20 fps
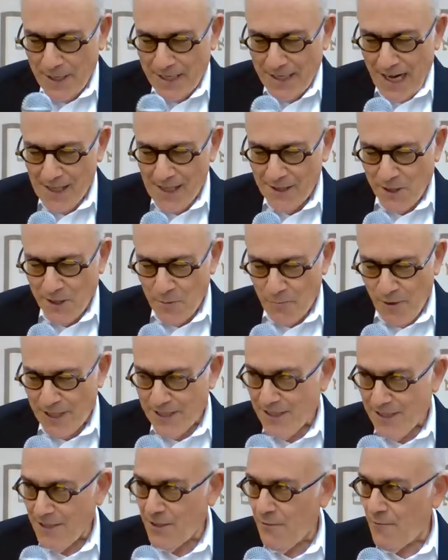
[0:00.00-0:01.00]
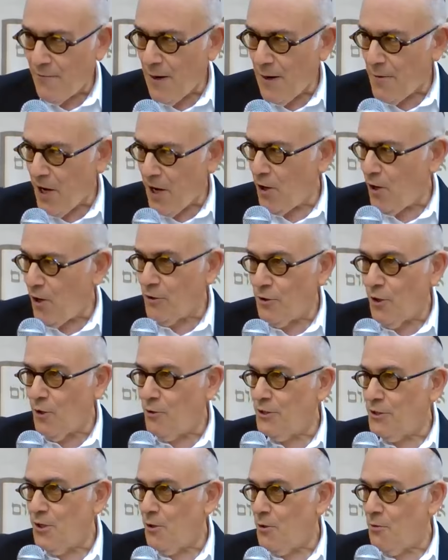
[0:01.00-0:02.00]
to acknowledge the presence of Rabbi
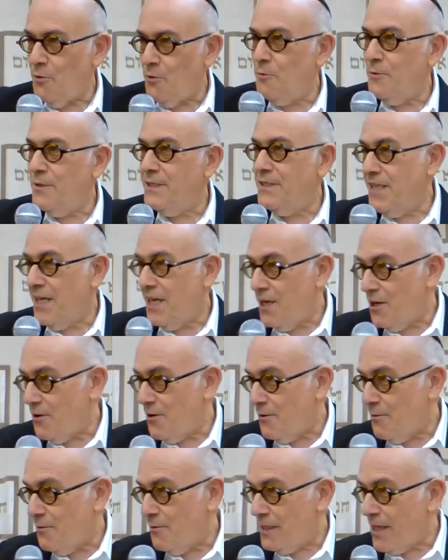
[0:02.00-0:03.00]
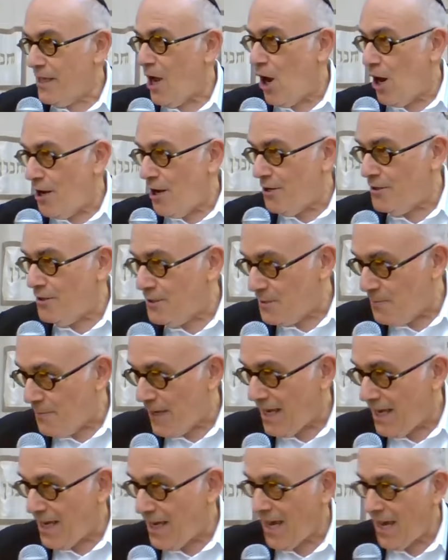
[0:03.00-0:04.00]
Cardozo, who is here, really honors
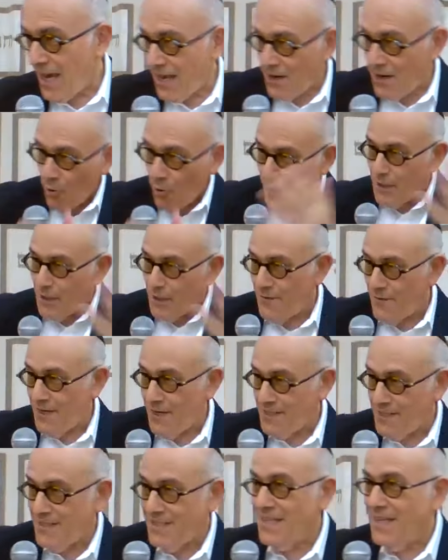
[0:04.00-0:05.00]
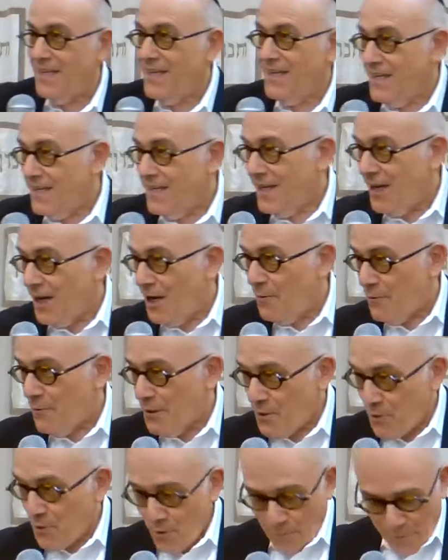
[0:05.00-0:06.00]
me and all of us
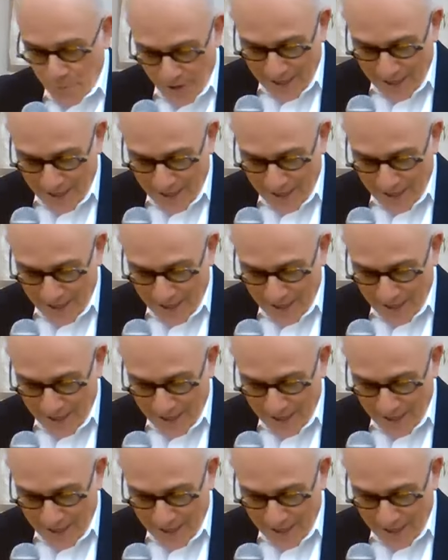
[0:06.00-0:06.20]
with your